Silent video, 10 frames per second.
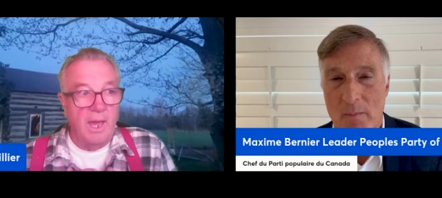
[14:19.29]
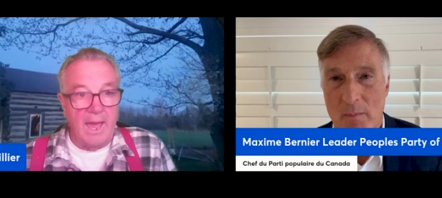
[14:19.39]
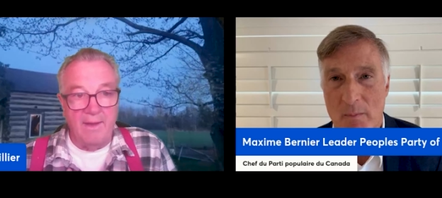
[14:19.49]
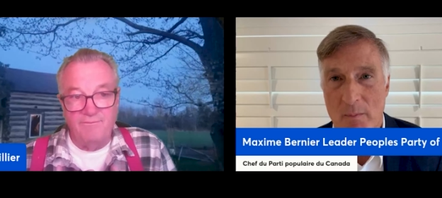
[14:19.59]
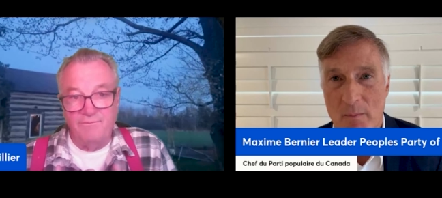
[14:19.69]

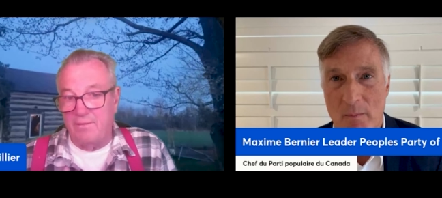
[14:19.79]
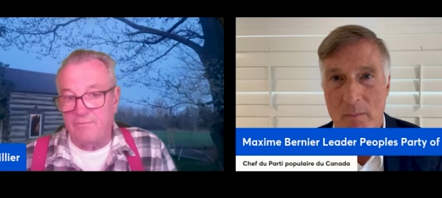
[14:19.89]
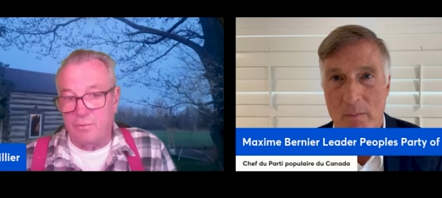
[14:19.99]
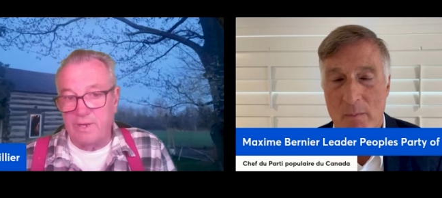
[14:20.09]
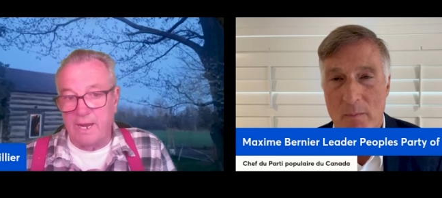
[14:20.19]
Speaker 1: have
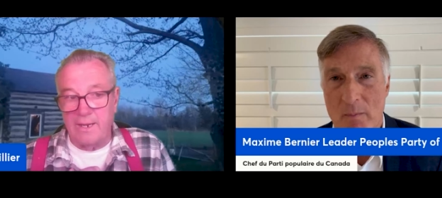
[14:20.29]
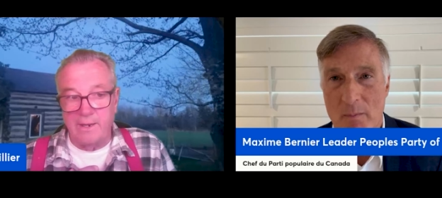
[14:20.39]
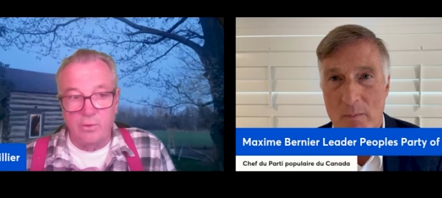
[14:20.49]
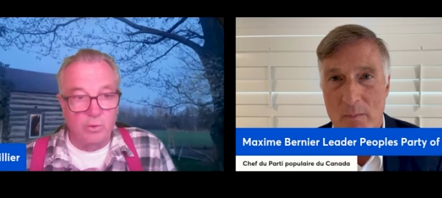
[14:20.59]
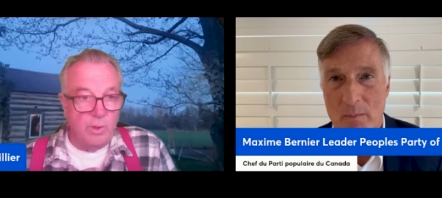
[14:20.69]
fought for
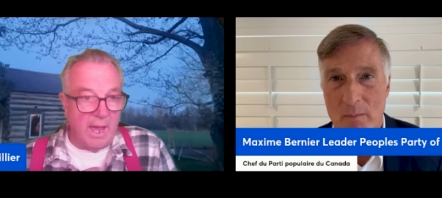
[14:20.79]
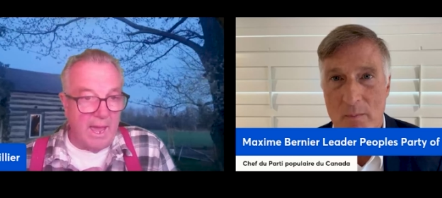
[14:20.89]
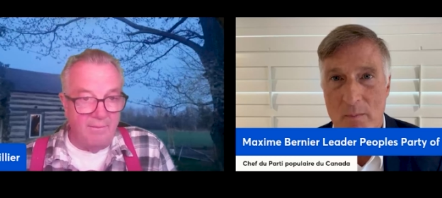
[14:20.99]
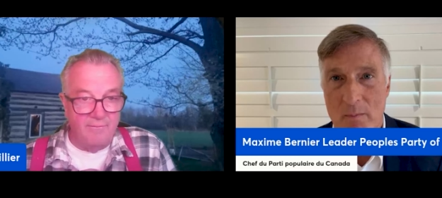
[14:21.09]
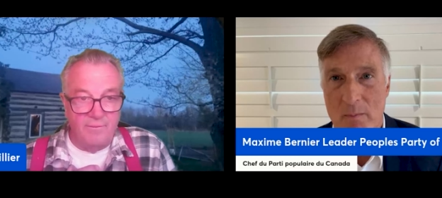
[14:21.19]
Canada who
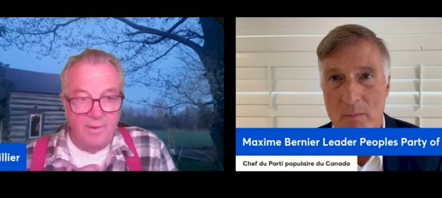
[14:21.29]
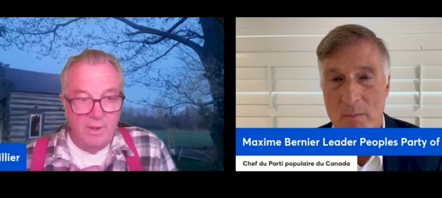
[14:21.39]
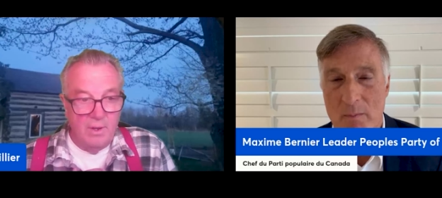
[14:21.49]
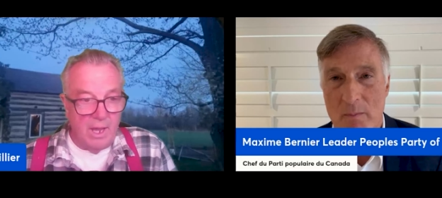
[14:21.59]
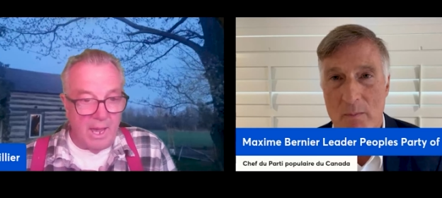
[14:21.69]
have
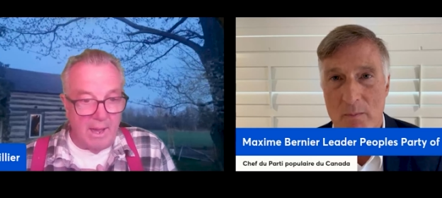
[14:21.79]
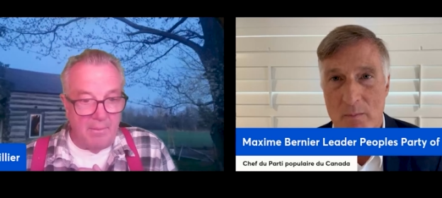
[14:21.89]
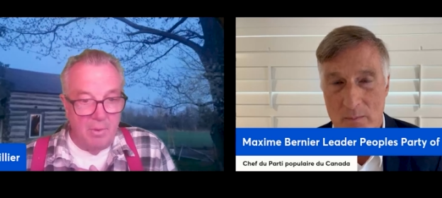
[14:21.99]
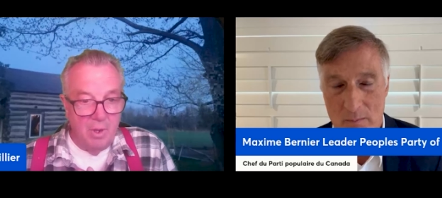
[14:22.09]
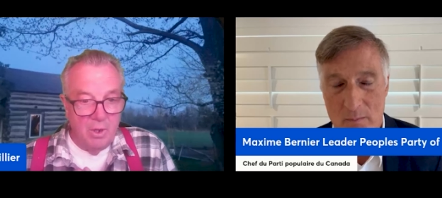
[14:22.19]

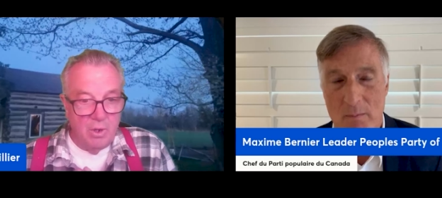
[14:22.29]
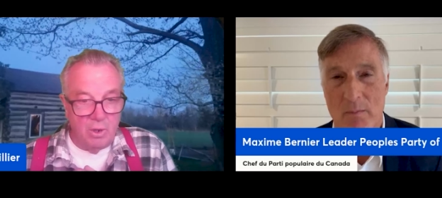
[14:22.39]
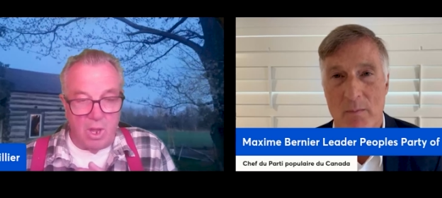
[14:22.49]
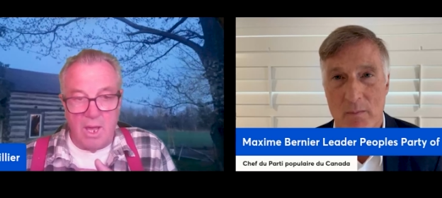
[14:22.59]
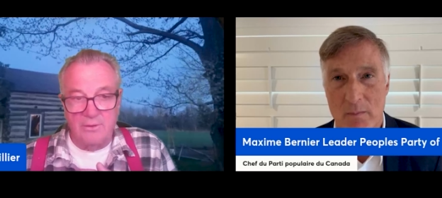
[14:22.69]
uh,
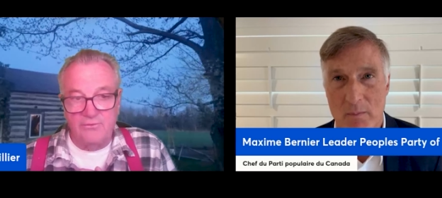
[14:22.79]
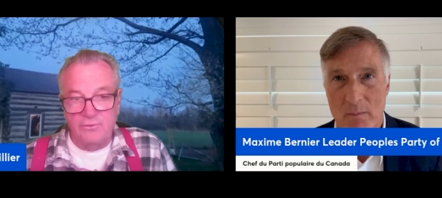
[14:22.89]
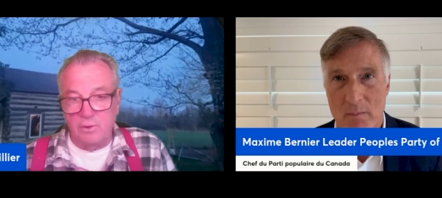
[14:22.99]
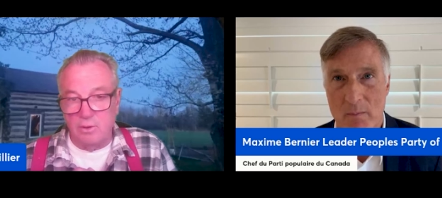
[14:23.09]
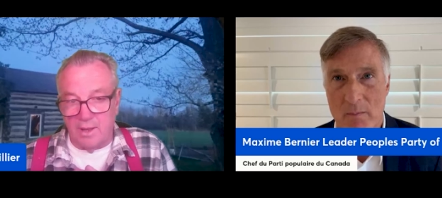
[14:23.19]

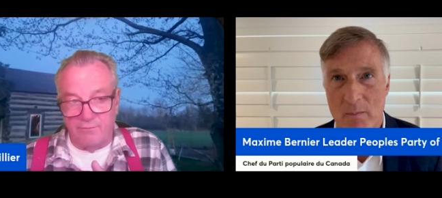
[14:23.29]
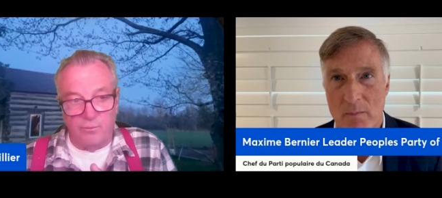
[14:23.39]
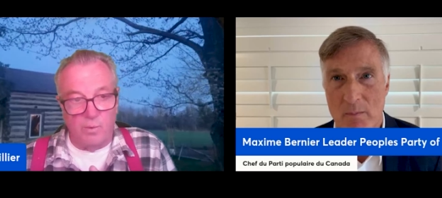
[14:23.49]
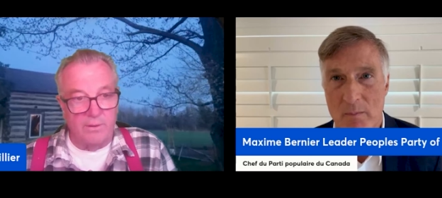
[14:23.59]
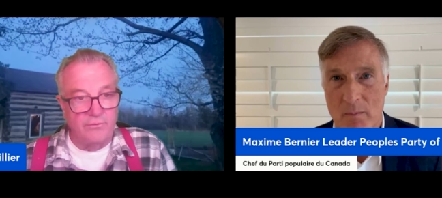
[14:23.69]
lost
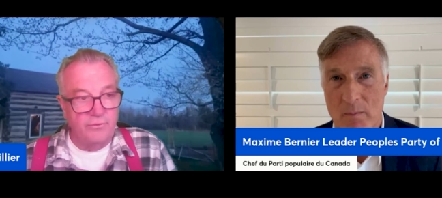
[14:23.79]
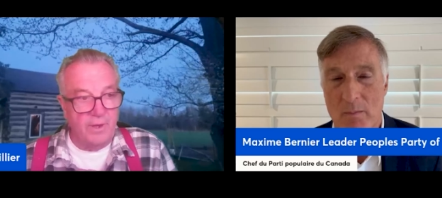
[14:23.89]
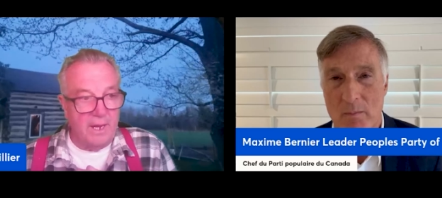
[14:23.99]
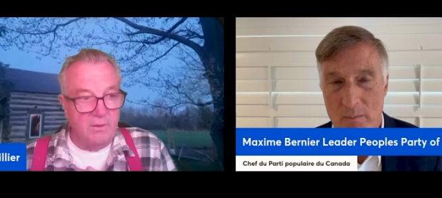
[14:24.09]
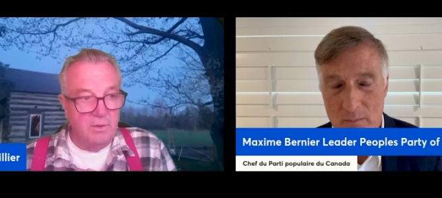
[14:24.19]
loved ones,
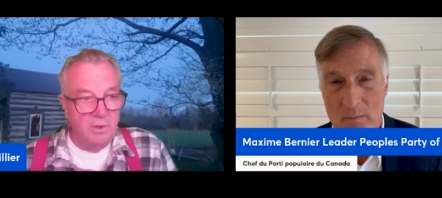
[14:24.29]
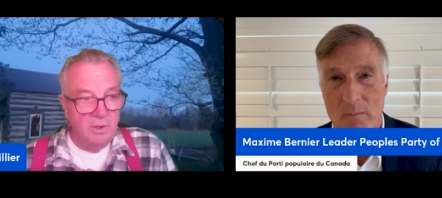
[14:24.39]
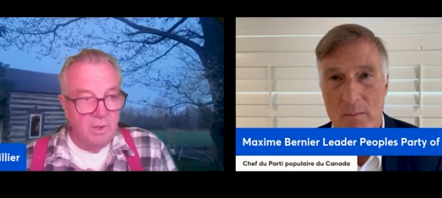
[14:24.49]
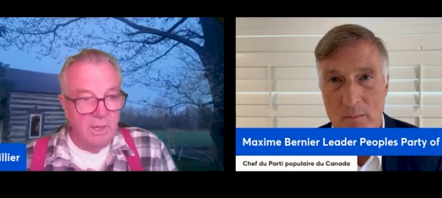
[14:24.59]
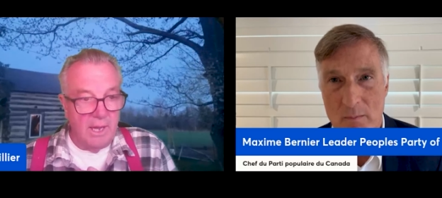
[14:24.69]
and
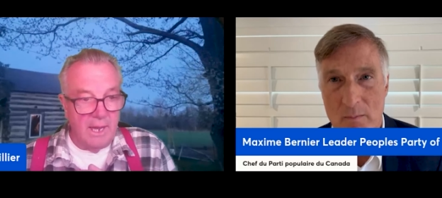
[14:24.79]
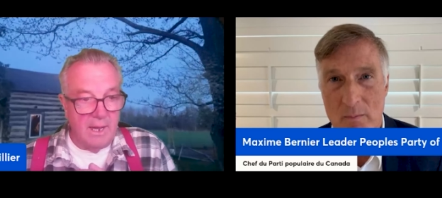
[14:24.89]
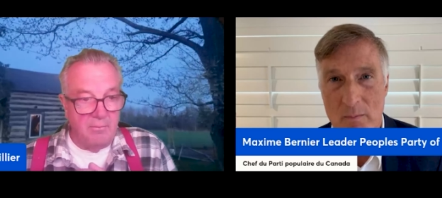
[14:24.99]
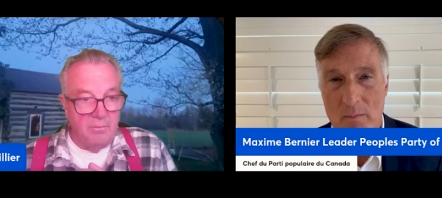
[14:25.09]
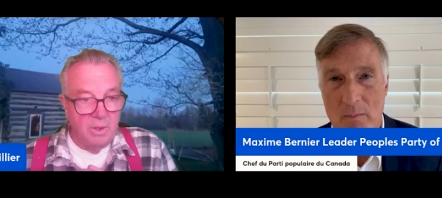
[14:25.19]

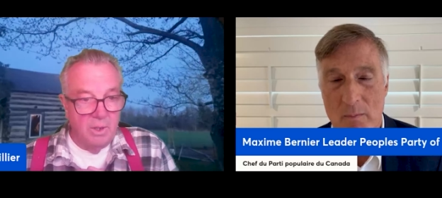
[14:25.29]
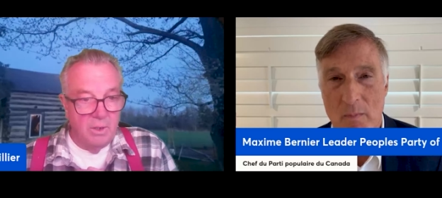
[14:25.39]
um,